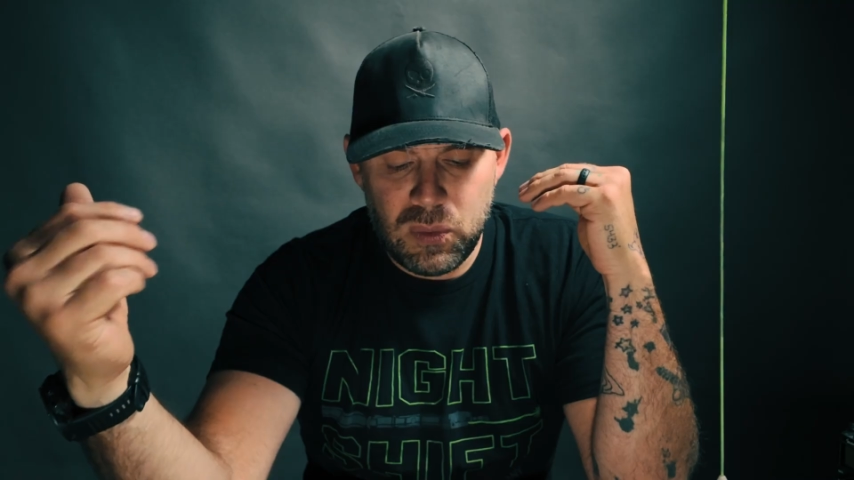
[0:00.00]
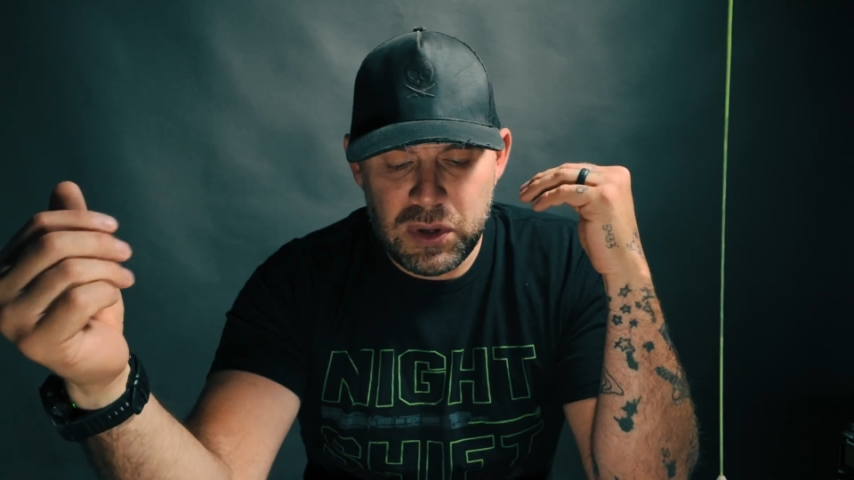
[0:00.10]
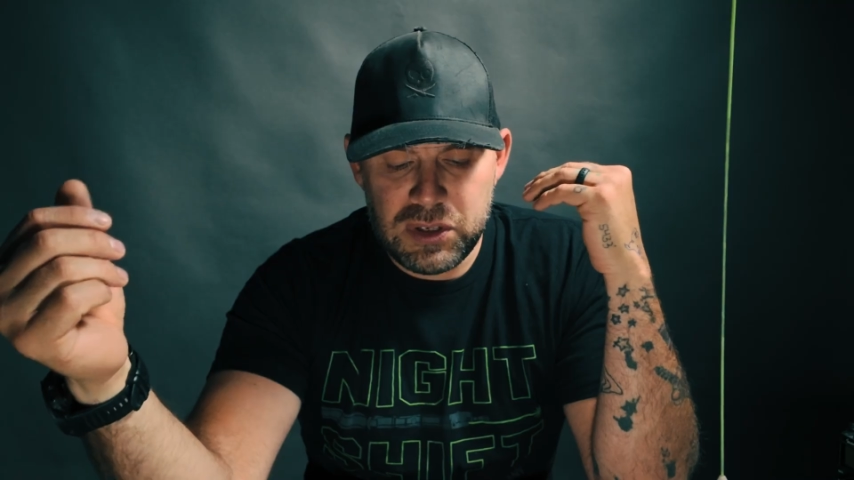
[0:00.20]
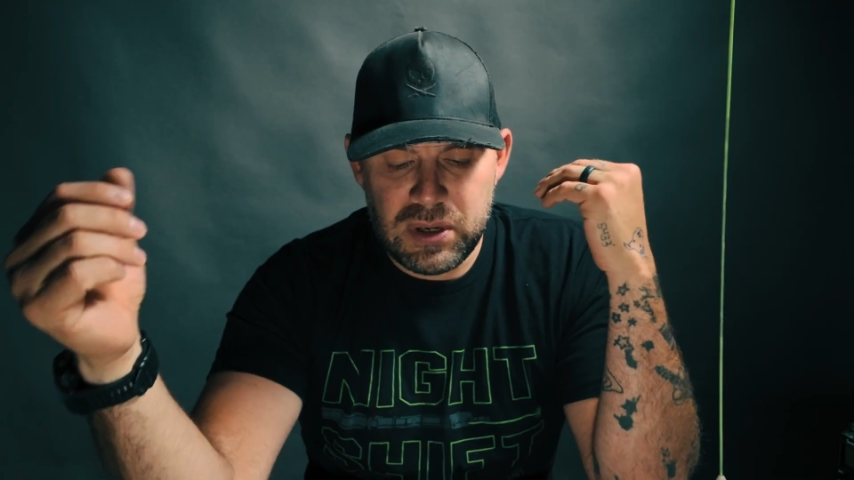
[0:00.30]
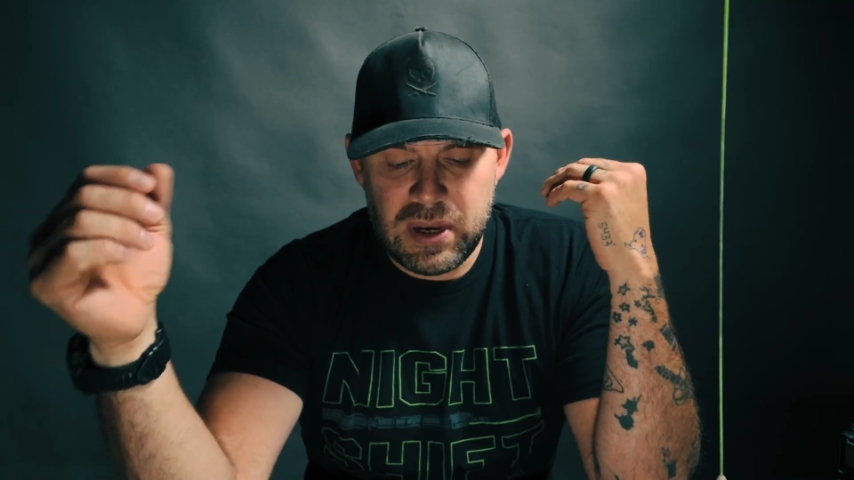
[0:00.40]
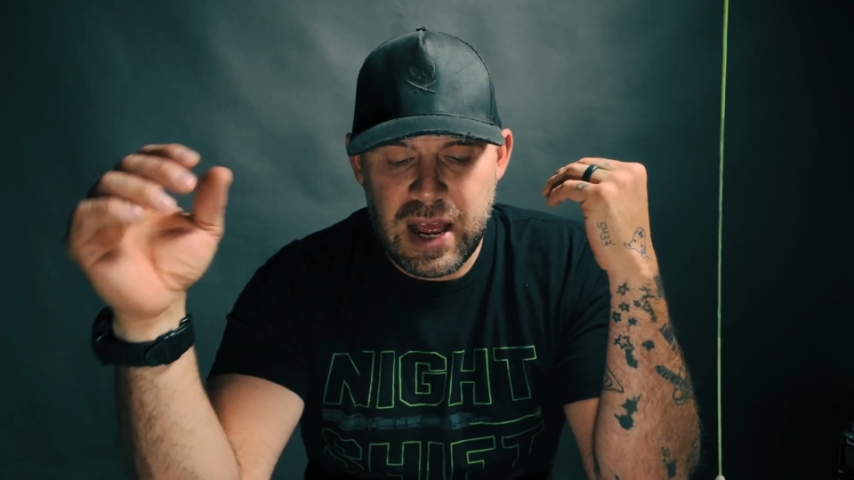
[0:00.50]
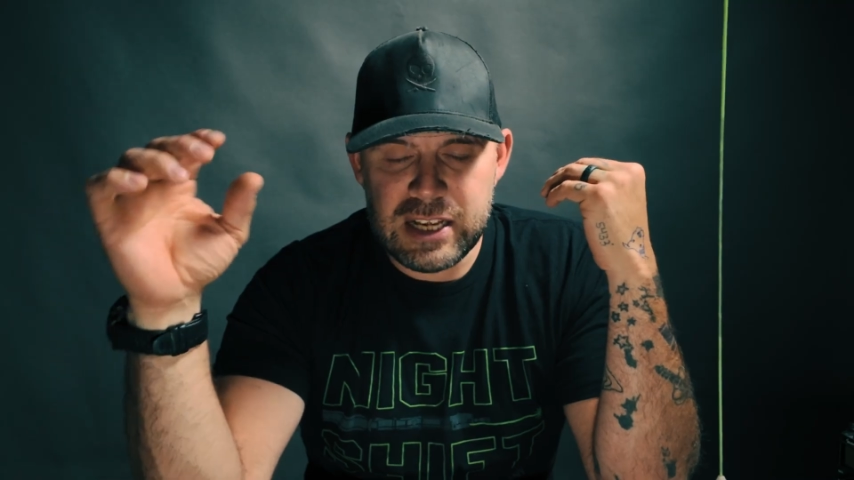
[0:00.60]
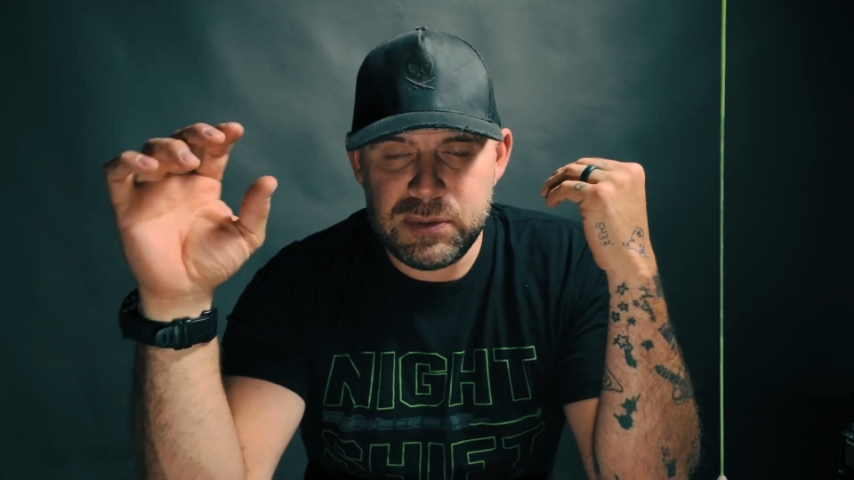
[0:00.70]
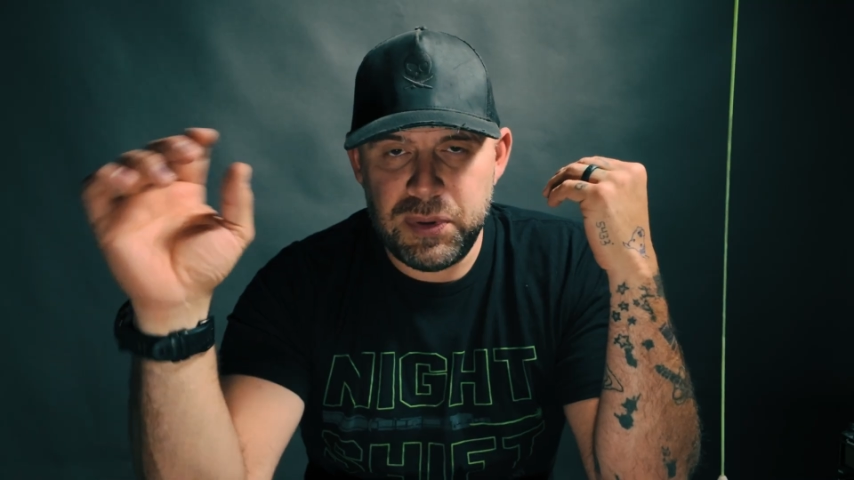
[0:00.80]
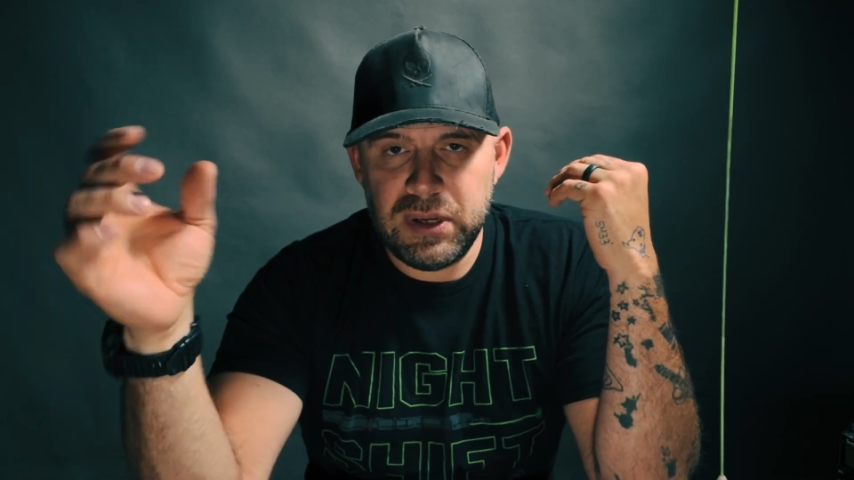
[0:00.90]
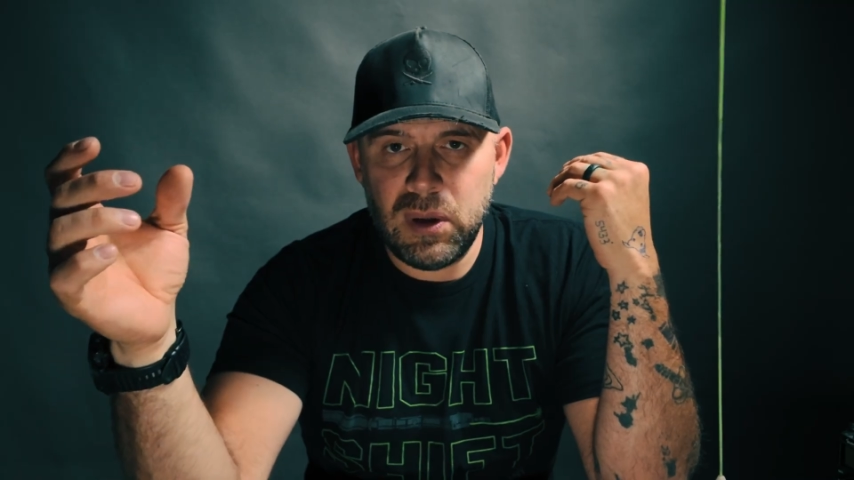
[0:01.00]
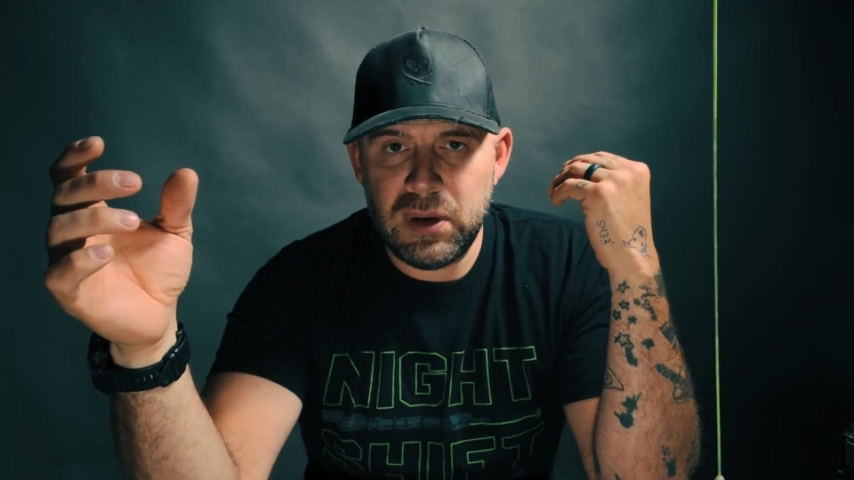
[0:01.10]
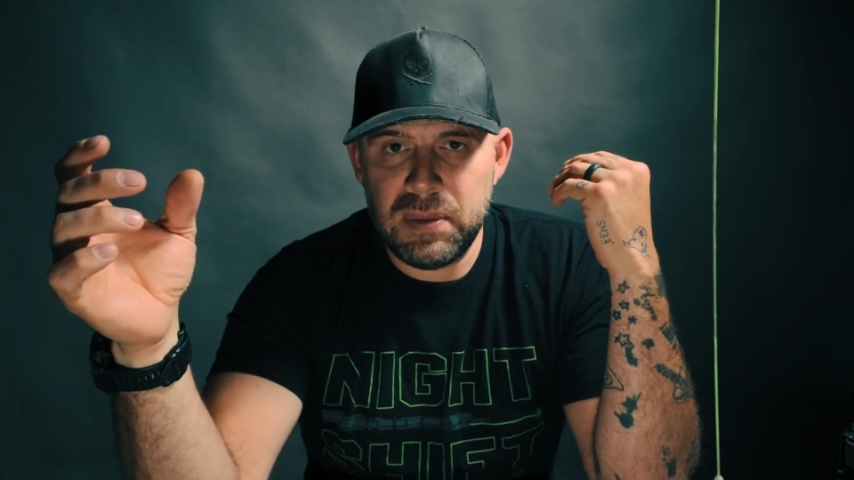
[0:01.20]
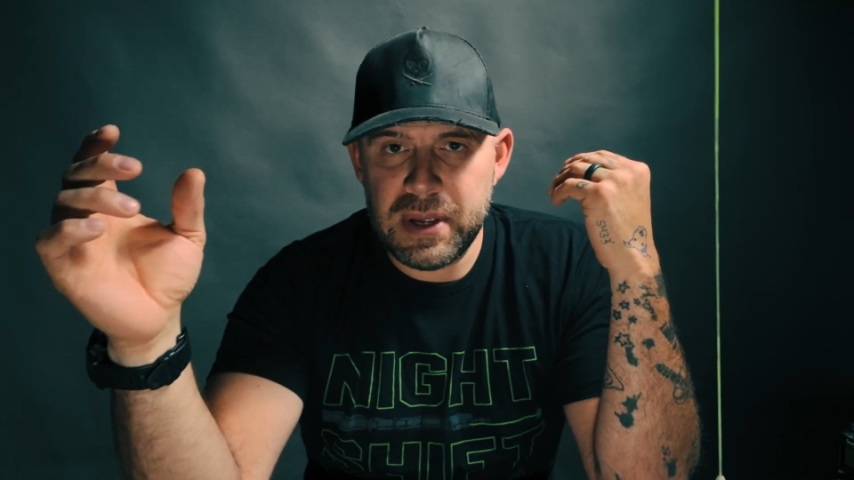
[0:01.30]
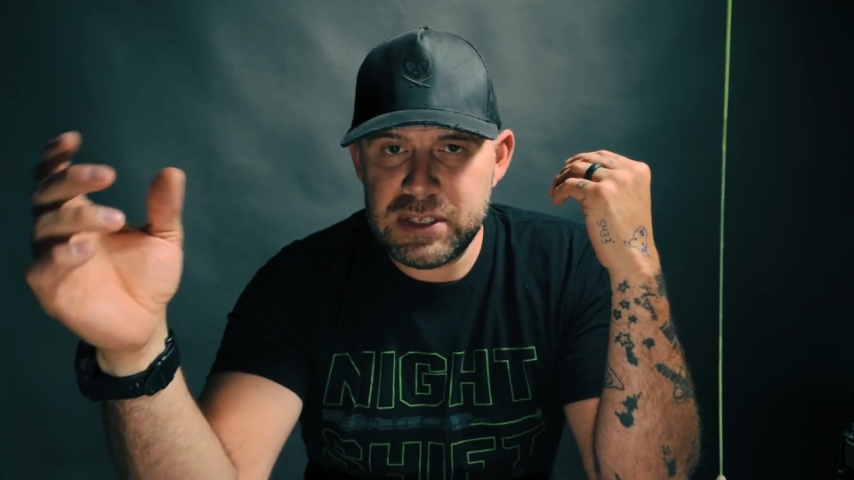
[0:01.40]
which has
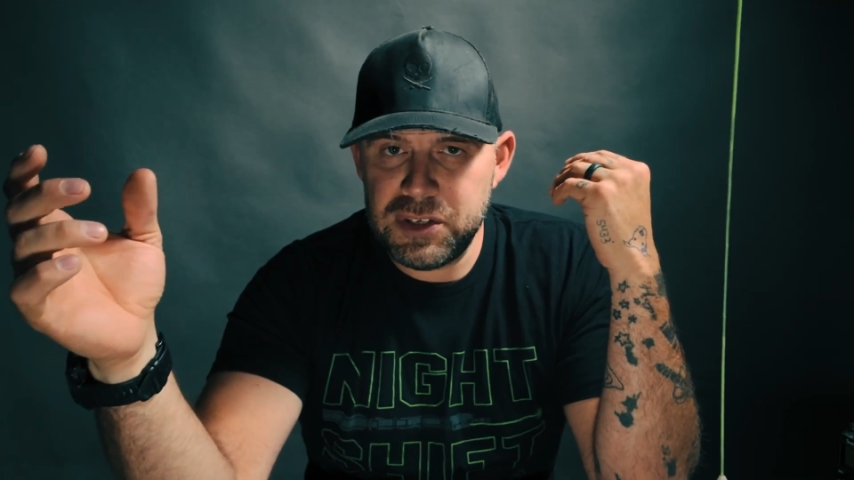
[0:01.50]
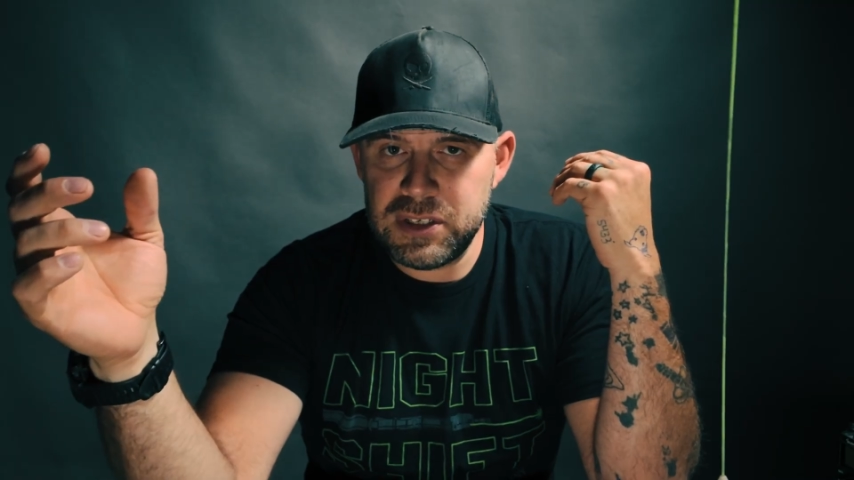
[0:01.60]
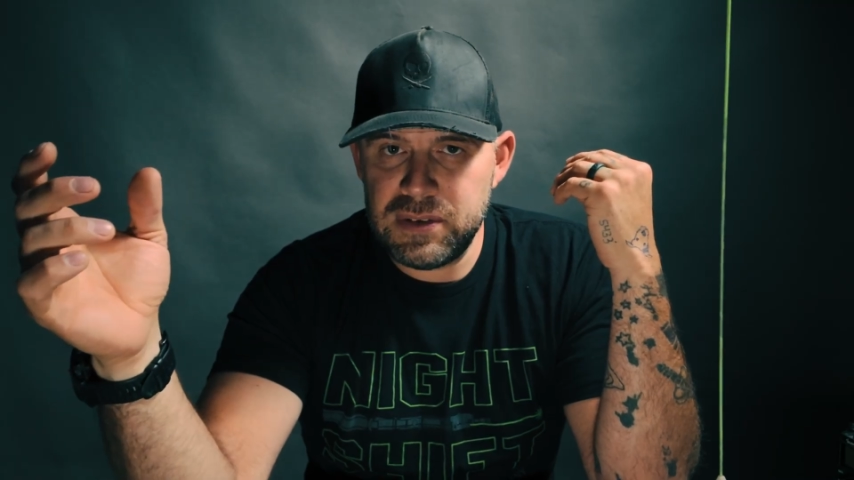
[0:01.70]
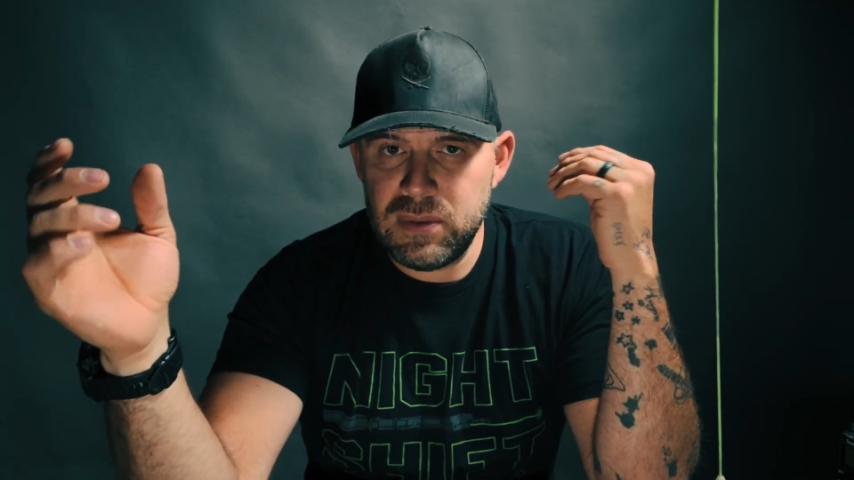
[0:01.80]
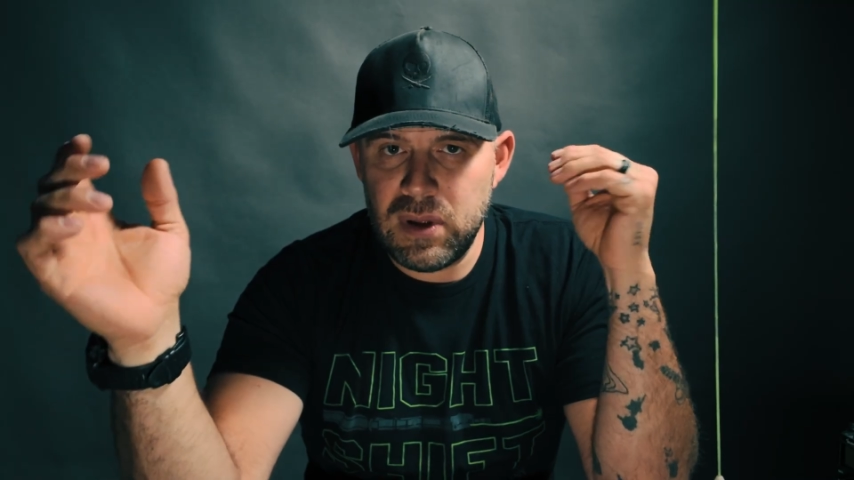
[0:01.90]
preloaded messages,